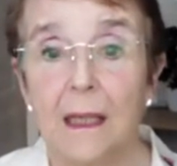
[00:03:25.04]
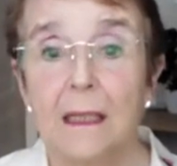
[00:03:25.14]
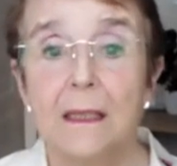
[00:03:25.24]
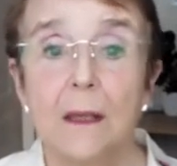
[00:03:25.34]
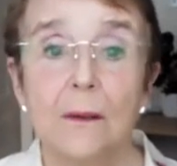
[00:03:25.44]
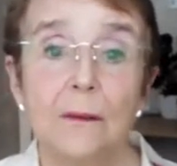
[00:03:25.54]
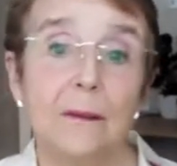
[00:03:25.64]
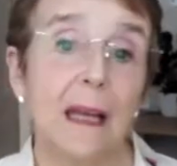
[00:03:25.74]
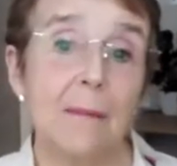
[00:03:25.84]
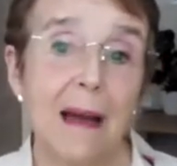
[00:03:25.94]
So
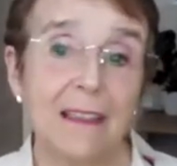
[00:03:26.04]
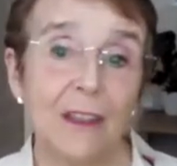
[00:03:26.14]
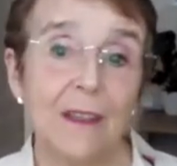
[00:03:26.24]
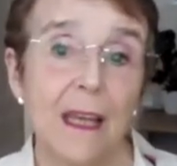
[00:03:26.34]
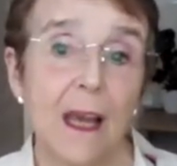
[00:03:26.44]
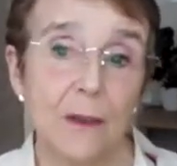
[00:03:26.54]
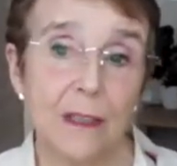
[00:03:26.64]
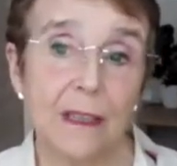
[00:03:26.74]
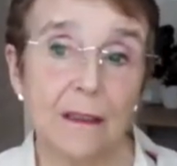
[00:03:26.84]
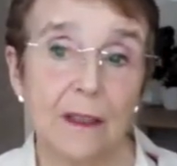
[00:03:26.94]
imagine the
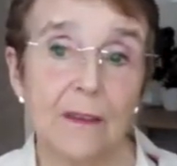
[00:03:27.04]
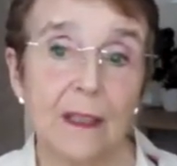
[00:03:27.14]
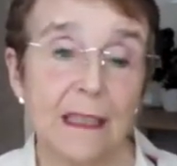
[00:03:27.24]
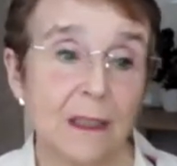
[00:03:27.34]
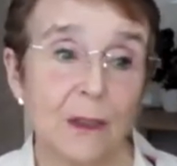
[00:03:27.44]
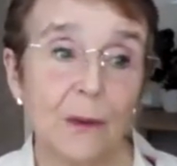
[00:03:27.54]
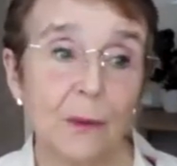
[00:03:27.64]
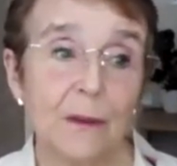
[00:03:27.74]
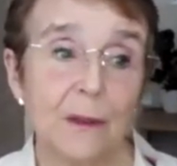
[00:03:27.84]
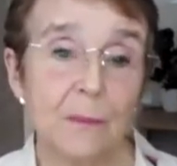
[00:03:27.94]
odour that these two
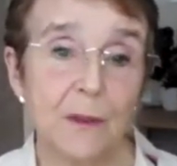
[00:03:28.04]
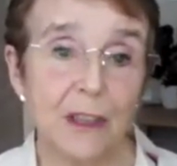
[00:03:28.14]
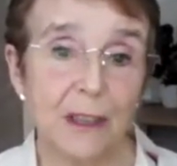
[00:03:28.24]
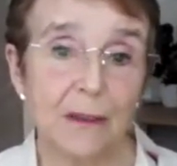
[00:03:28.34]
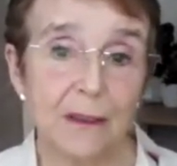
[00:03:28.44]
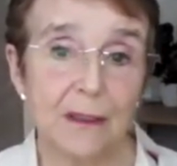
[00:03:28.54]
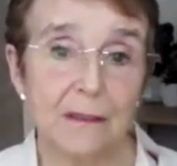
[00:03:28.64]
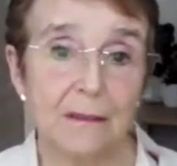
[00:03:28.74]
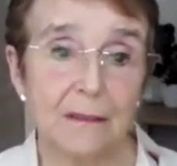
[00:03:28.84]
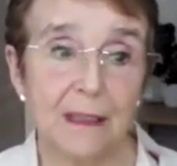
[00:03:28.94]
wounds
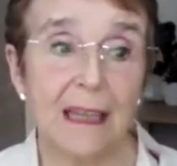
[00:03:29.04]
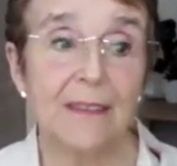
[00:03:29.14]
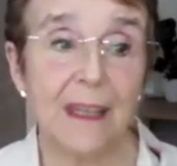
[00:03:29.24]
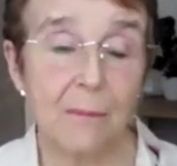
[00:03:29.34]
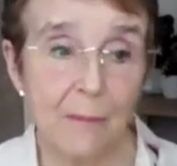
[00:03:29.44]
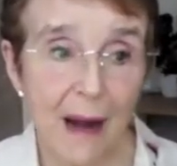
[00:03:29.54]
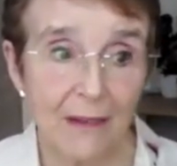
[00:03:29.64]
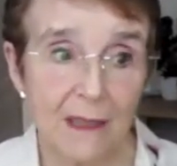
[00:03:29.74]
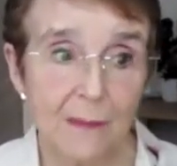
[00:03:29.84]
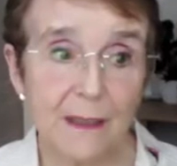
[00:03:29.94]
produce and the
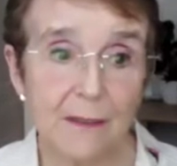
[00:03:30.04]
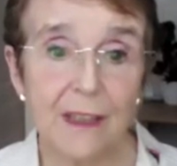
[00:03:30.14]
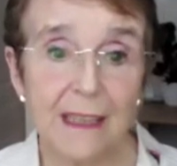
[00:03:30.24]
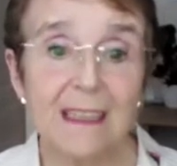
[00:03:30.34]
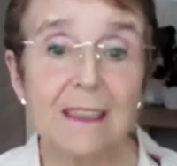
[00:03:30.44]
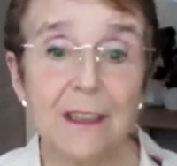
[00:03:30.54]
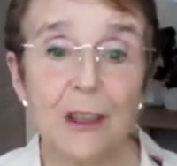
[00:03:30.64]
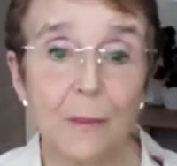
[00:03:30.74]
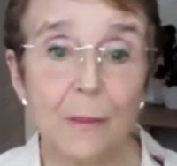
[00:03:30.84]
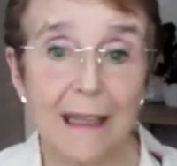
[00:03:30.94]
embarrassment to the
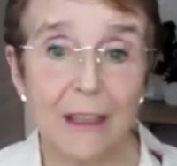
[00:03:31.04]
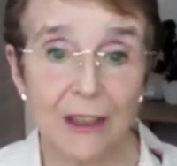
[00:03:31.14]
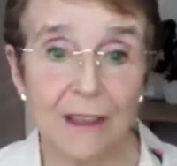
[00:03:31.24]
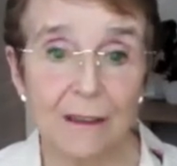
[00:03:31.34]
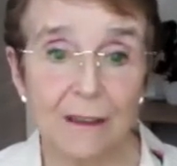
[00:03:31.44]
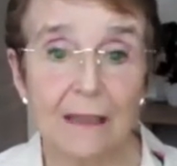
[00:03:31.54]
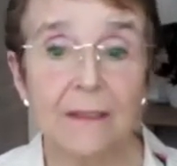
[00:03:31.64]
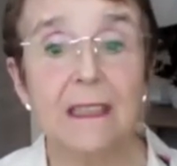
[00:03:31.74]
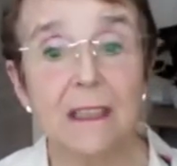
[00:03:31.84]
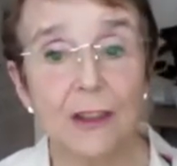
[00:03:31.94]
individual patient and
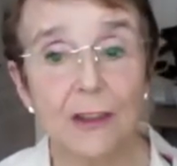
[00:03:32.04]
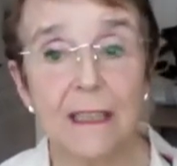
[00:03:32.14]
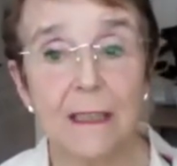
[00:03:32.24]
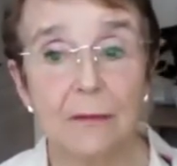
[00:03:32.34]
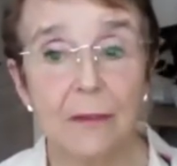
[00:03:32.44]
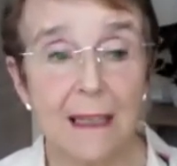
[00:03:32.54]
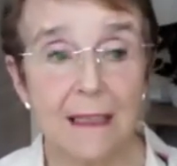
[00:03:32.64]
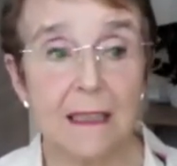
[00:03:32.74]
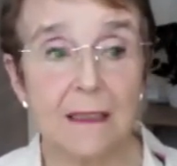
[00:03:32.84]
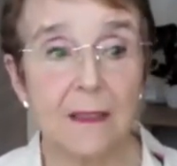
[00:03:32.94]
the distress of
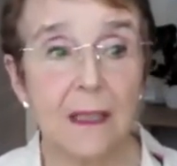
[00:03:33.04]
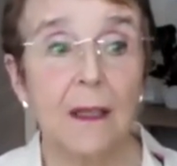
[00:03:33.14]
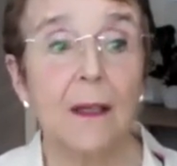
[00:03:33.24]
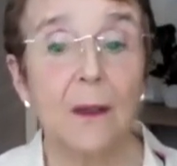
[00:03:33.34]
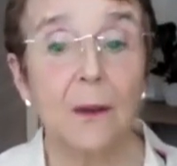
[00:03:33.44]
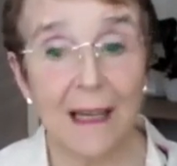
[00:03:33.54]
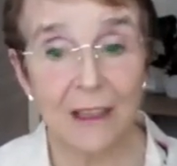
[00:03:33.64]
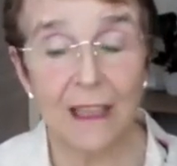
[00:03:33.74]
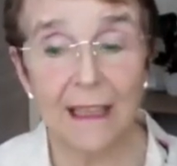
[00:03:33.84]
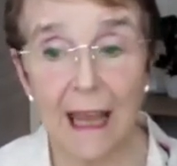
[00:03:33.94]
relatives who
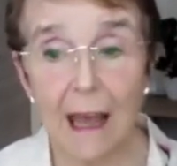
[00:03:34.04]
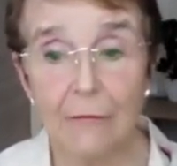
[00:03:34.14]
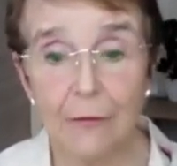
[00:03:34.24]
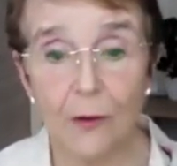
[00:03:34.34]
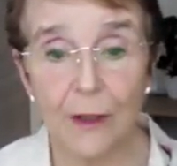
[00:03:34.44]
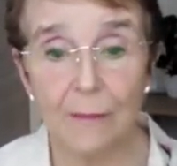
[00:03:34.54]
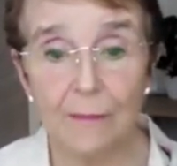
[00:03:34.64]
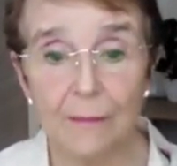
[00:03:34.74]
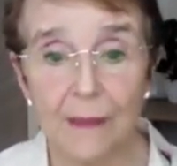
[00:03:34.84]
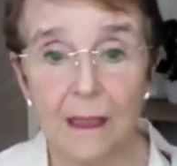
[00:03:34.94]
actually care for
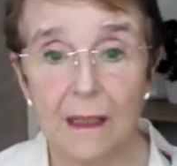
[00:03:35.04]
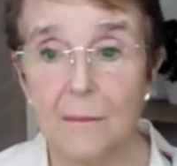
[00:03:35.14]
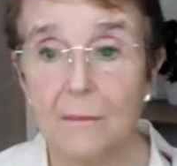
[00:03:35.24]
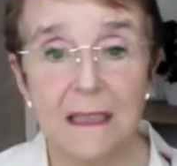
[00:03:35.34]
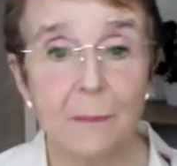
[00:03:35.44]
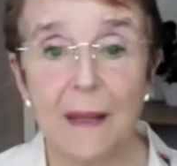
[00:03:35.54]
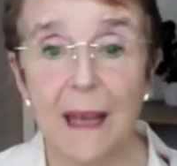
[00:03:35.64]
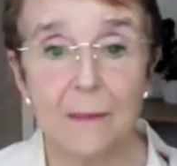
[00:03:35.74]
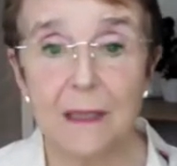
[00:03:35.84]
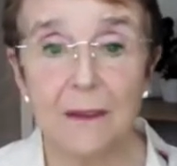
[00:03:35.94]
them must be
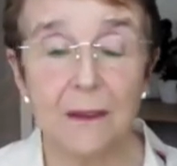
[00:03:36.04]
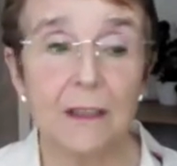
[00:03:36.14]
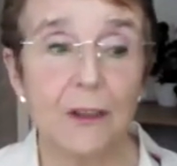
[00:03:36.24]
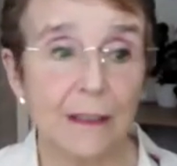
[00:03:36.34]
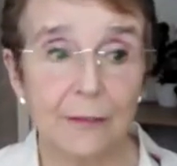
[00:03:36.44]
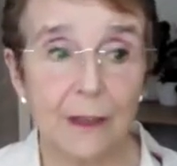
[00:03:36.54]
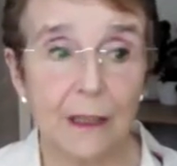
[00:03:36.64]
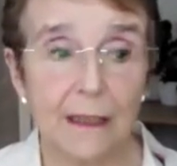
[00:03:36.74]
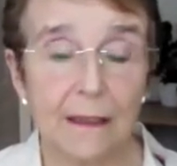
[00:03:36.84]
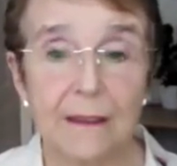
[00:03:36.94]
absolutely
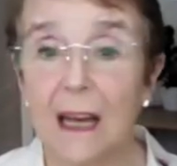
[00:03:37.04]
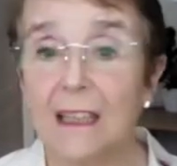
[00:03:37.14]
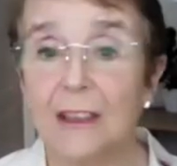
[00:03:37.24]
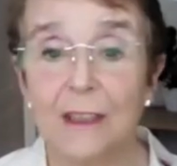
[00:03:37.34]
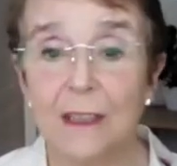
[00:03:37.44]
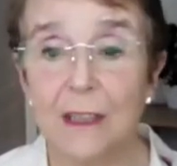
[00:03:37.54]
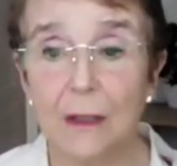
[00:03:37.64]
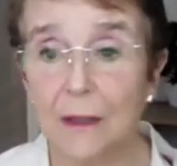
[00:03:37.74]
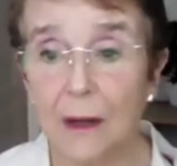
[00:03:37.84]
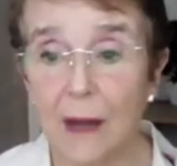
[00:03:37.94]
dreadful. And I just
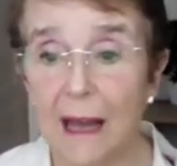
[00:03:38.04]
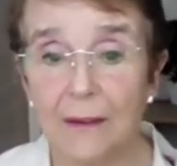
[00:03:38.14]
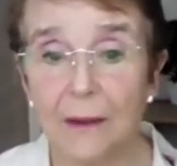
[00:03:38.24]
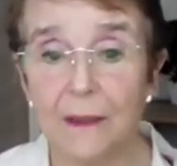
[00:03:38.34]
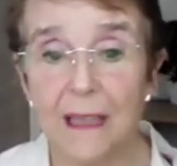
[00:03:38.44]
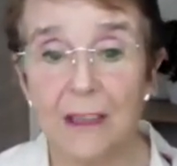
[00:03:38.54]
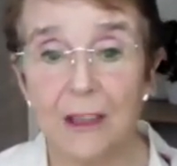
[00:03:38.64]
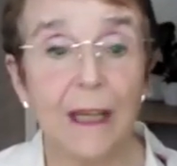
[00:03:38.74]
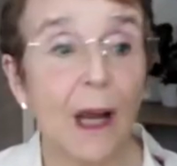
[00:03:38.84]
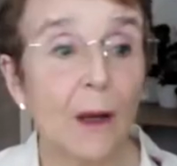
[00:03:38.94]
don't know how you would
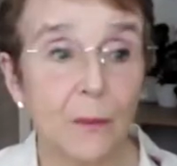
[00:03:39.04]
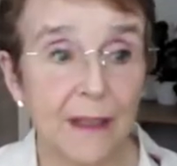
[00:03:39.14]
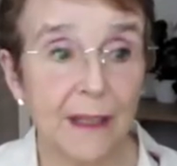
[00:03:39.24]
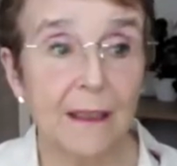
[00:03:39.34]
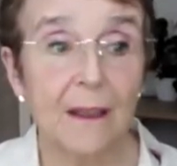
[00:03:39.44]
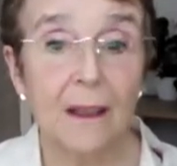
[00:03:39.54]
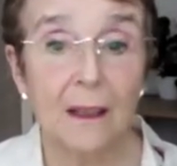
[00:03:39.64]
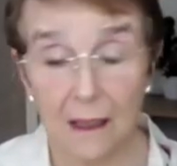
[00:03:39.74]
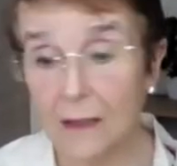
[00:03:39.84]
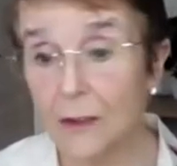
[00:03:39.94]
actually cope with it
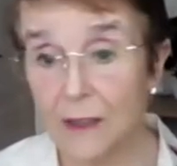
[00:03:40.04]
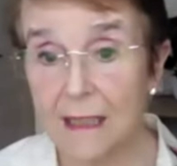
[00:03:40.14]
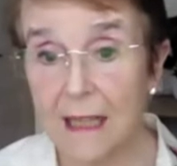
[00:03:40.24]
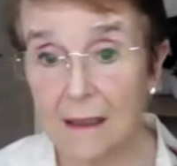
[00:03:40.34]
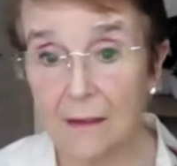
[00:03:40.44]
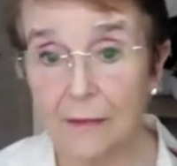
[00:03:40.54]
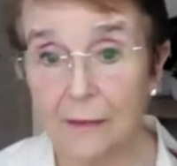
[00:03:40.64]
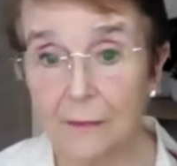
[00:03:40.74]
yourself.